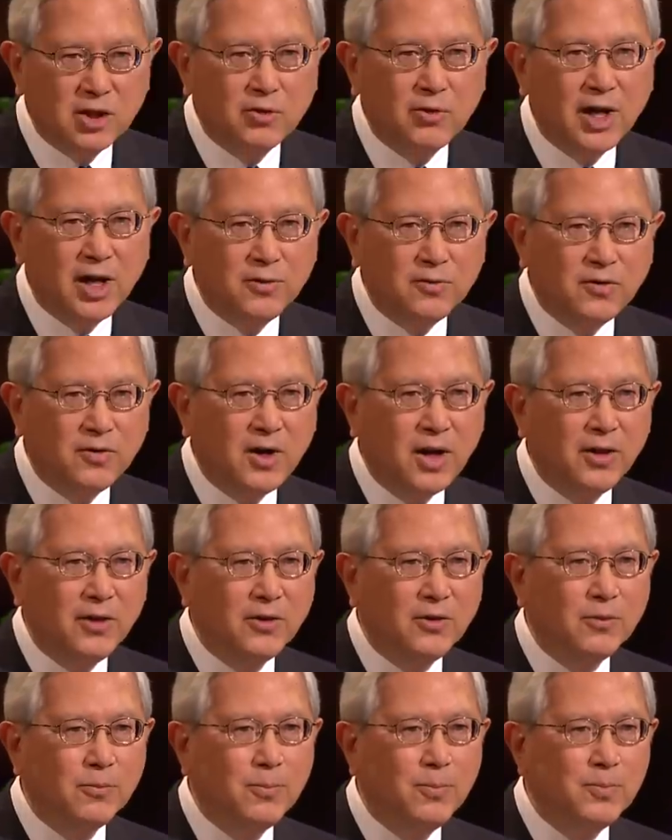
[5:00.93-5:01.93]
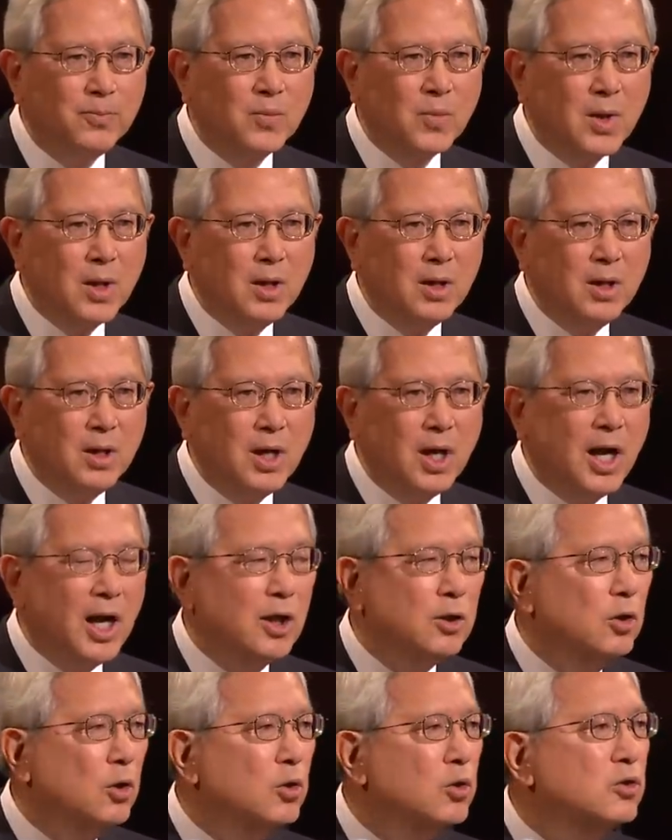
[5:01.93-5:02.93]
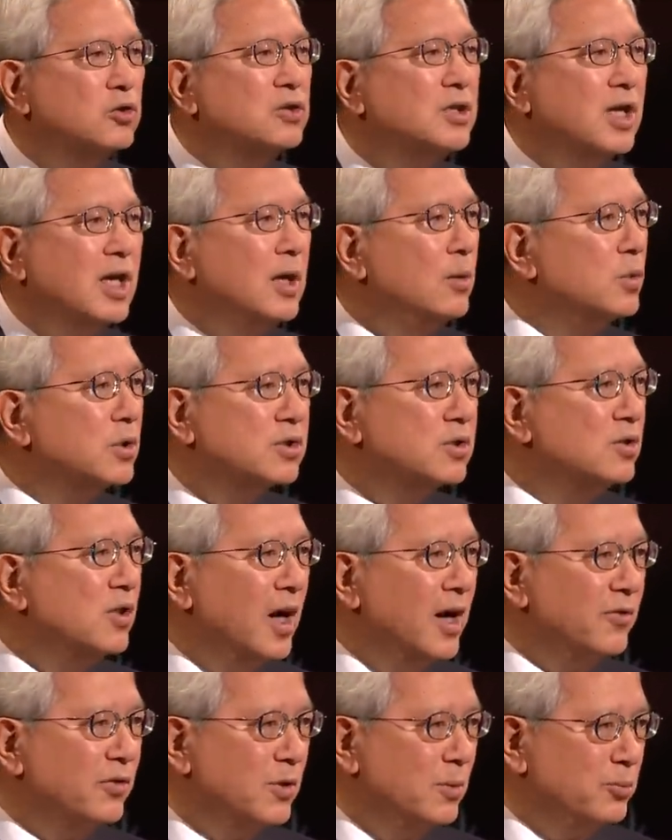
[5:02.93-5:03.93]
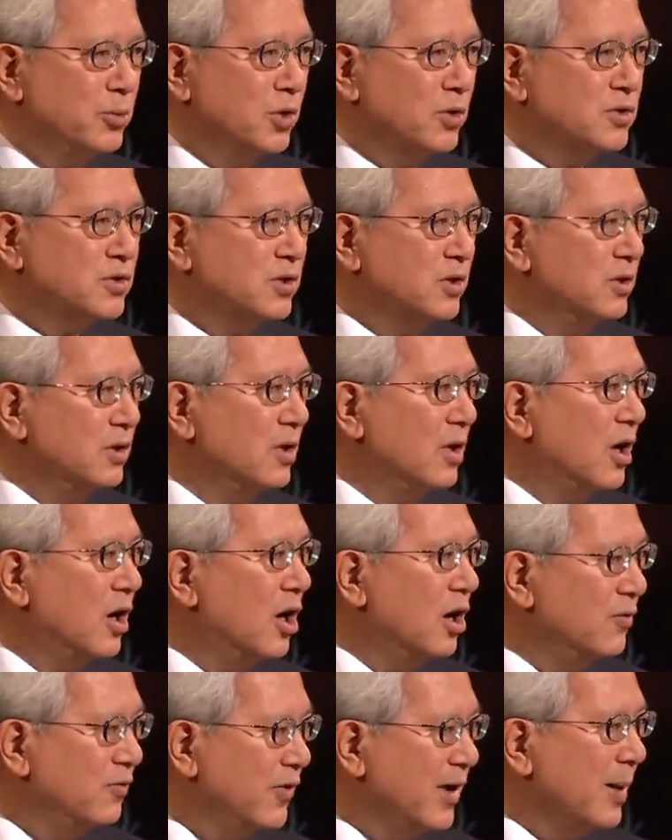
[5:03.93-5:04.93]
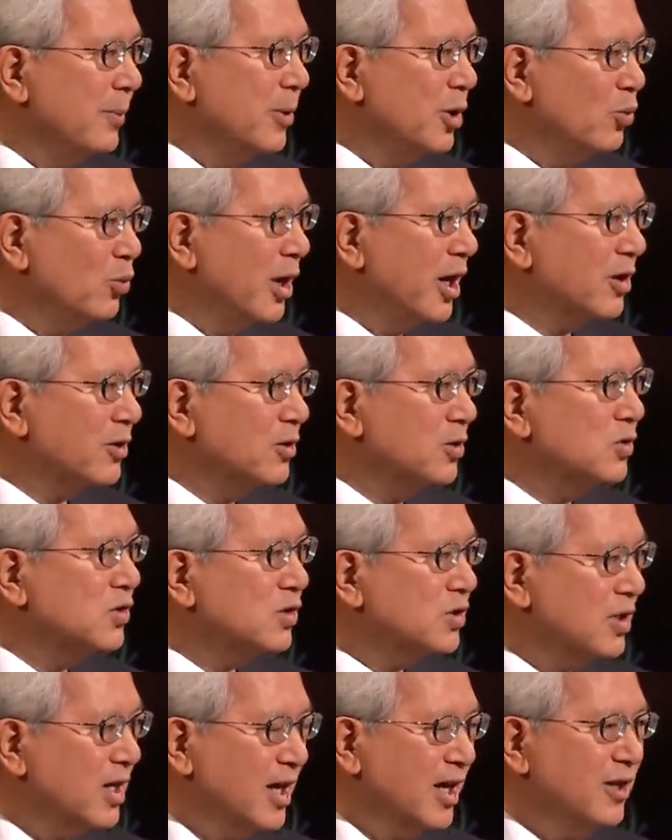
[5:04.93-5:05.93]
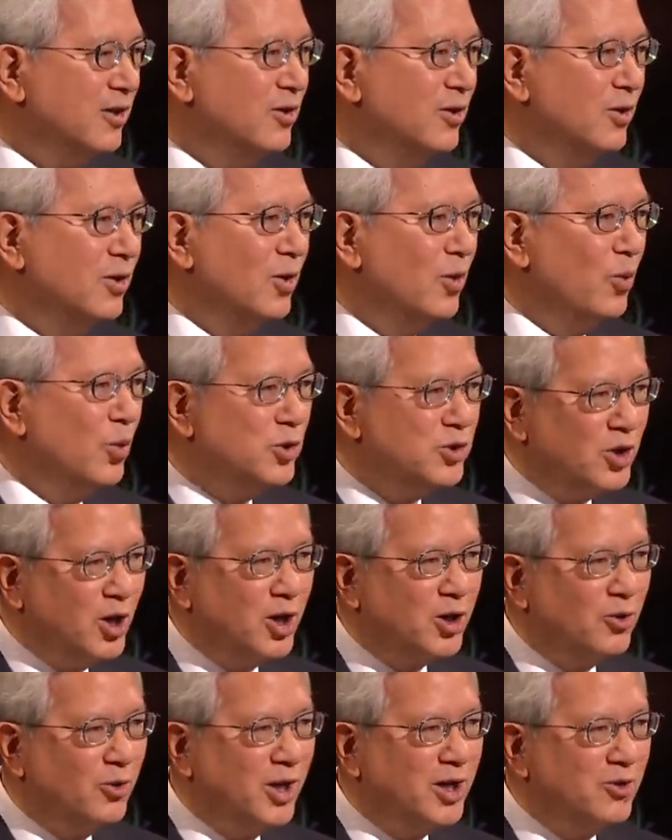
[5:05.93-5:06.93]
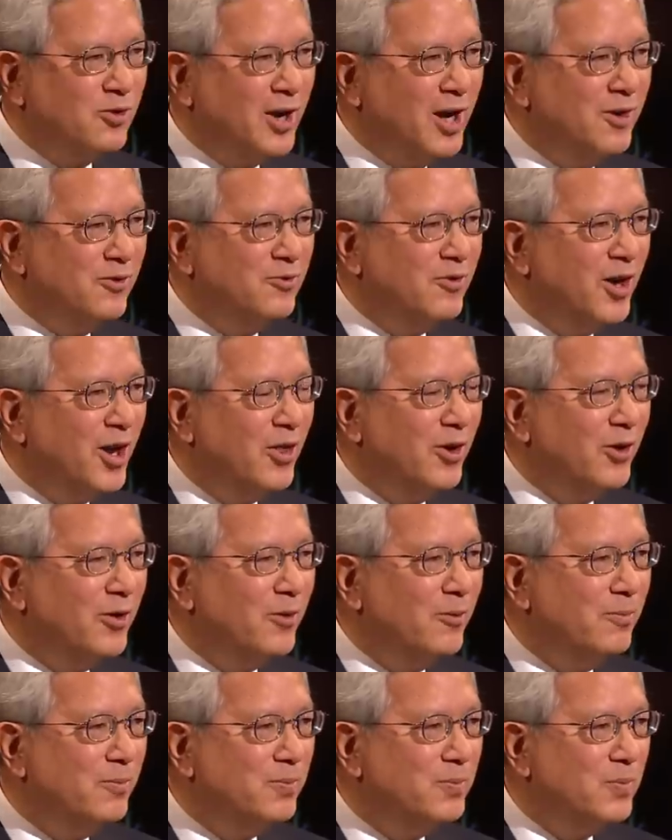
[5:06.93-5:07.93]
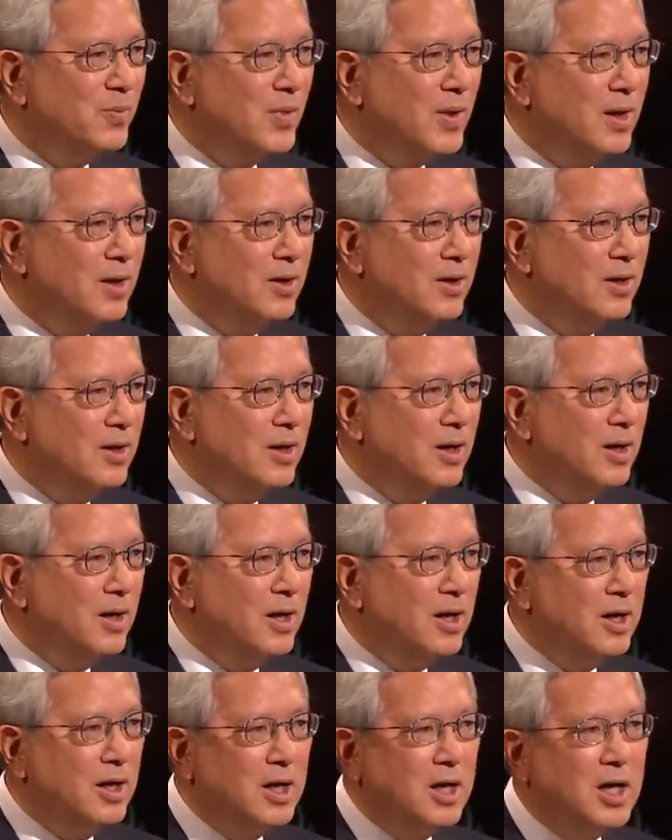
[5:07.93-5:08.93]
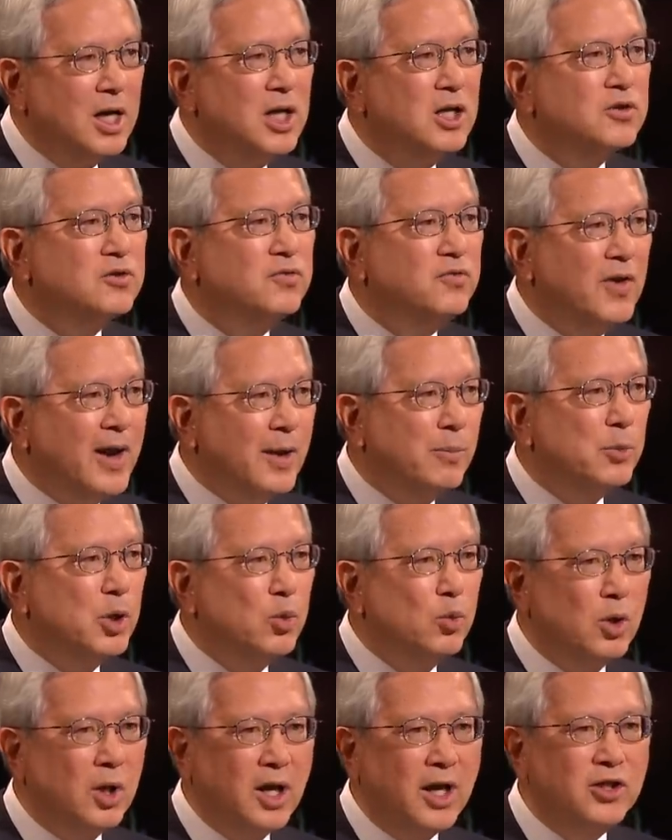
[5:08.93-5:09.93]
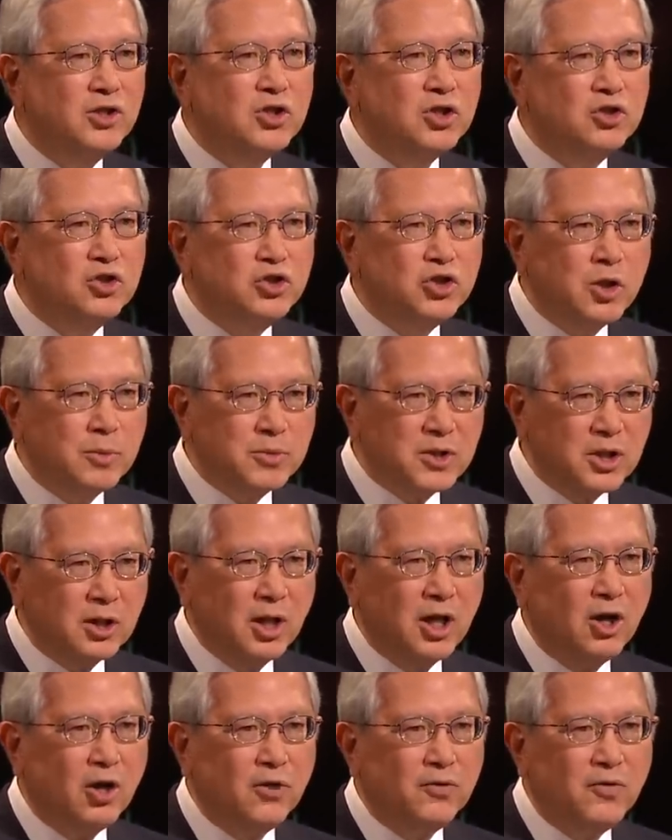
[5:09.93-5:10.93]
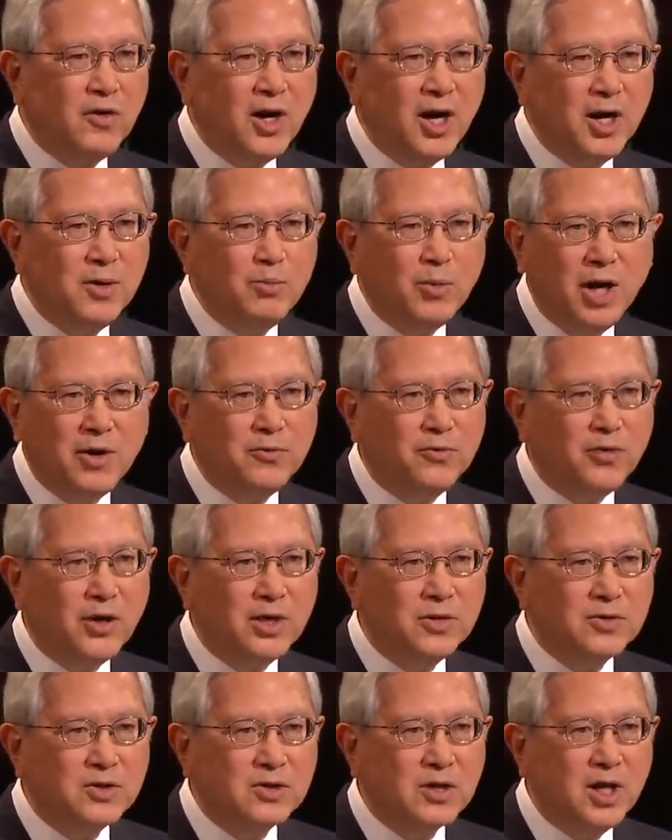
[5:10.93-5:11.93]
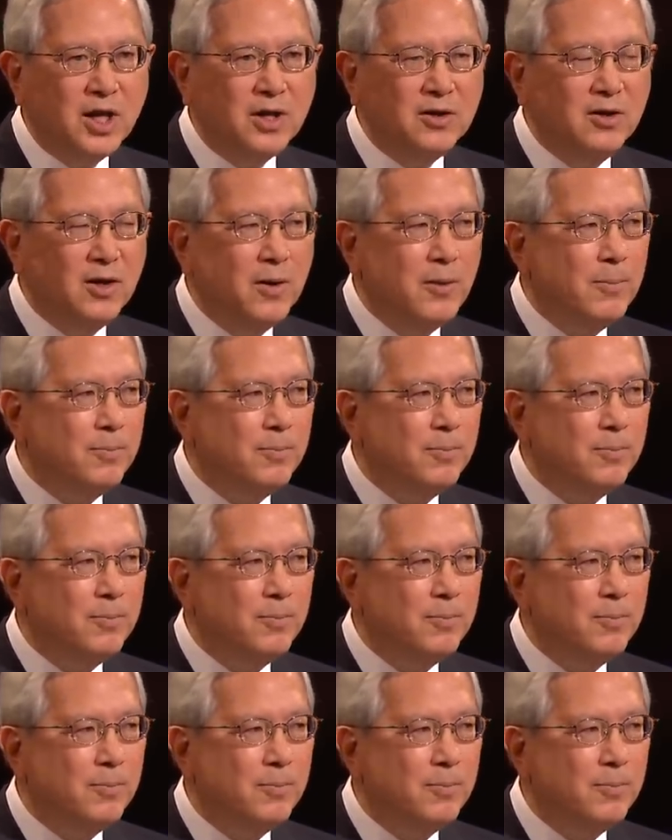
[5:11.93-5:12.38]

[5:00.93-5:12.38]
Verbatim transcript: grandfather and learned he was not the person our family records said was our great grandfather. His family relationships clarified, my friend said,